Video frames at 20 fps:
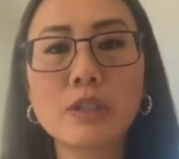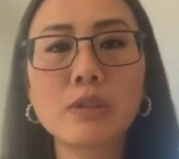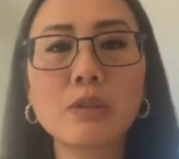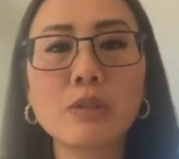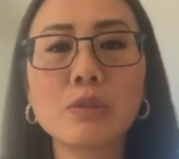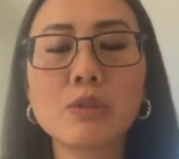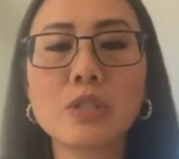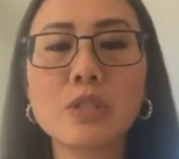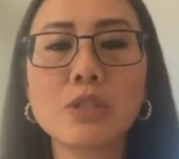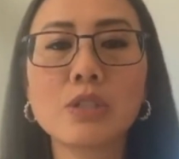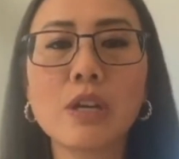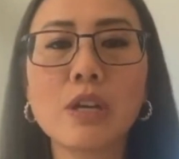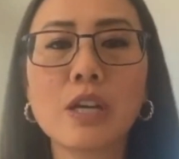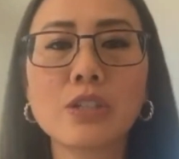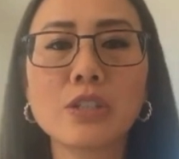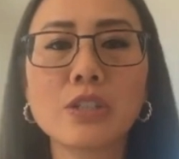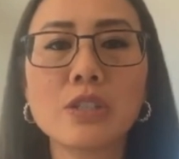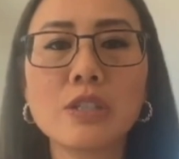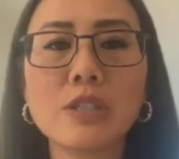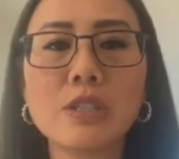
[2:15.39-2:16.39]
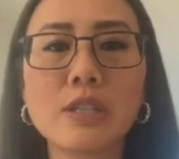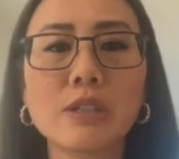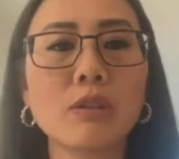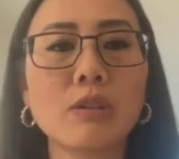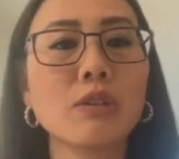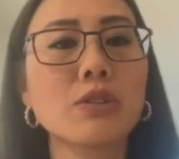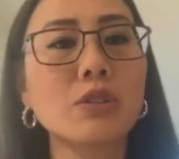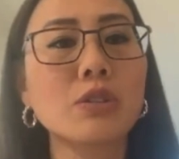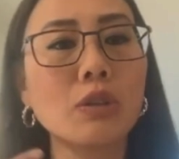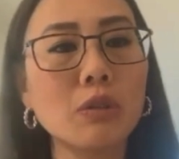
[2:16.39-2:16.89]
those interactions and
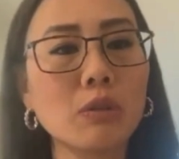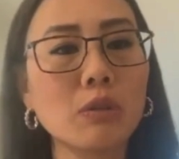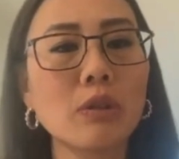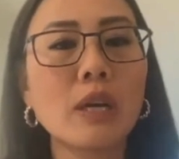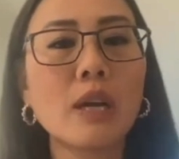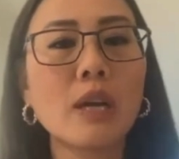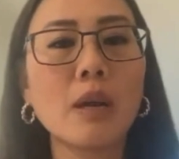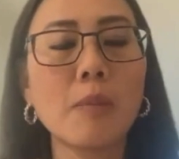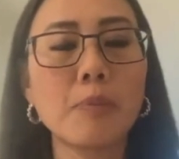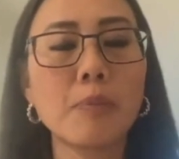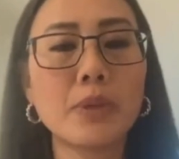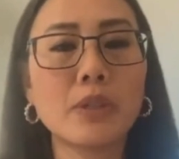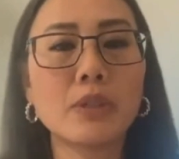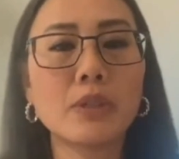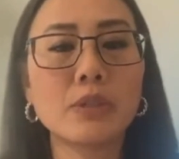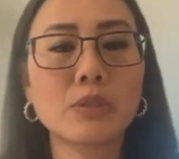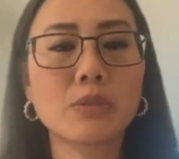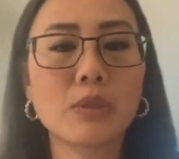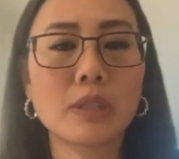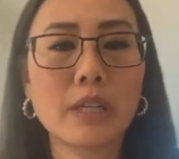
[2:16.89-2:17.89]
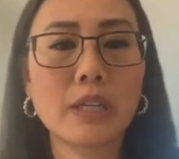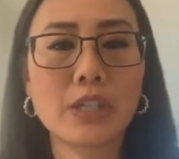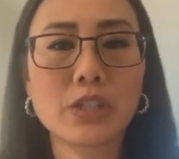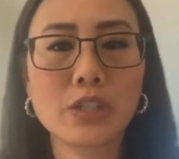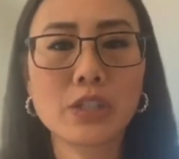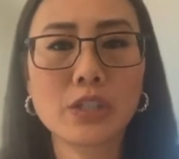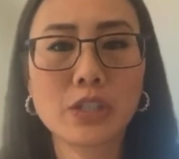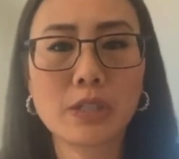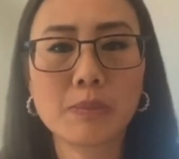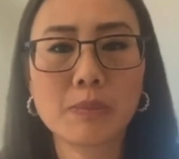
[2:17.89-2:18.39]
also build
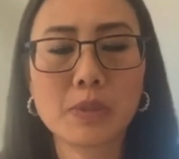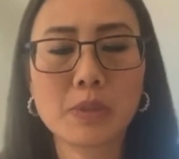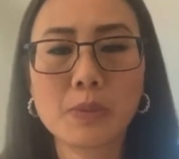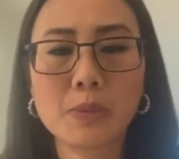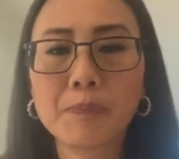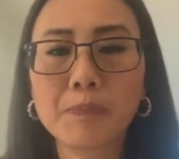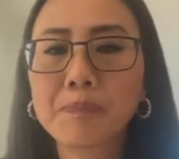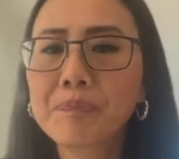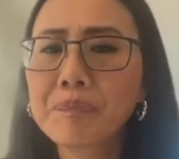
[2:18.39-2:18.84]
relationships